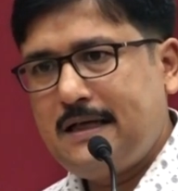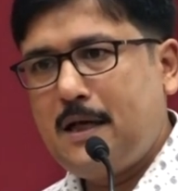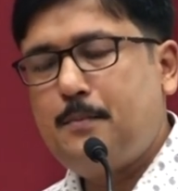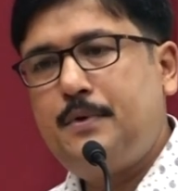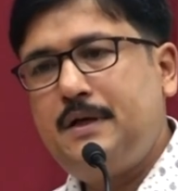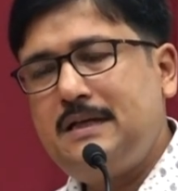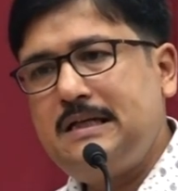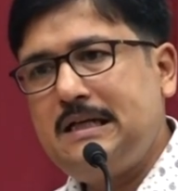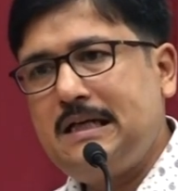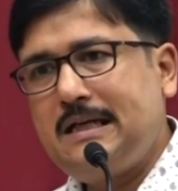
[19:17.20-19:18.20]

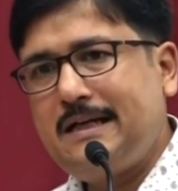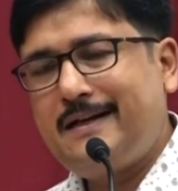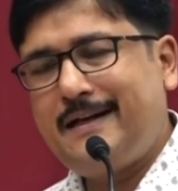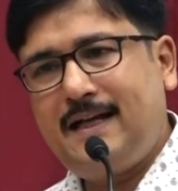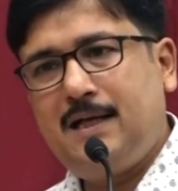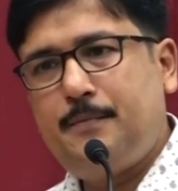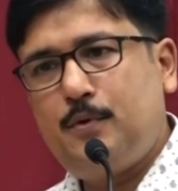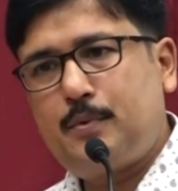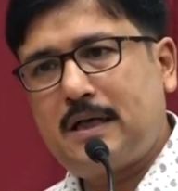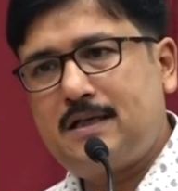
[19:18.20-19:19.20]
every day if you
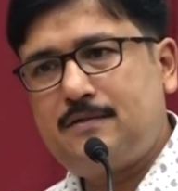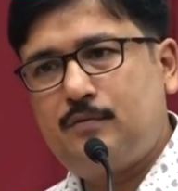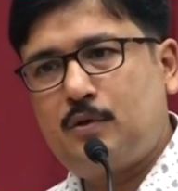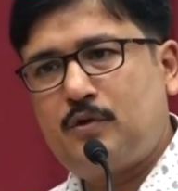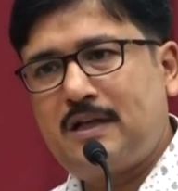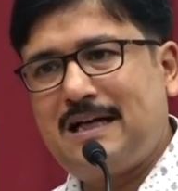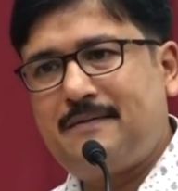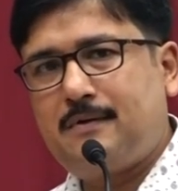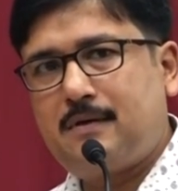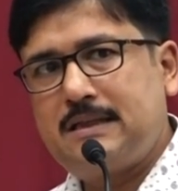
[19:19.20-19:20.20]
practice one, one and a half
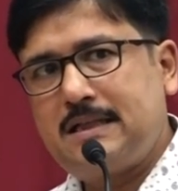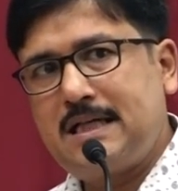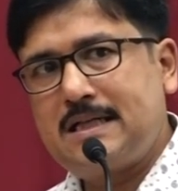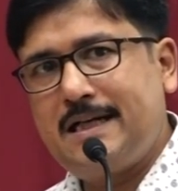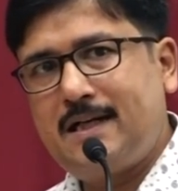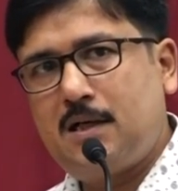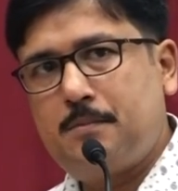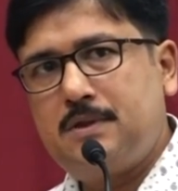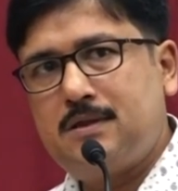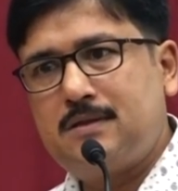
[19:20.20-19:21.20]
hour, then at the end
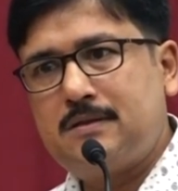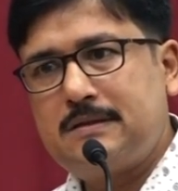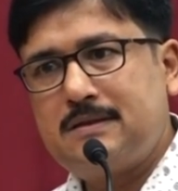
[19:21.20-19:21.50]
of the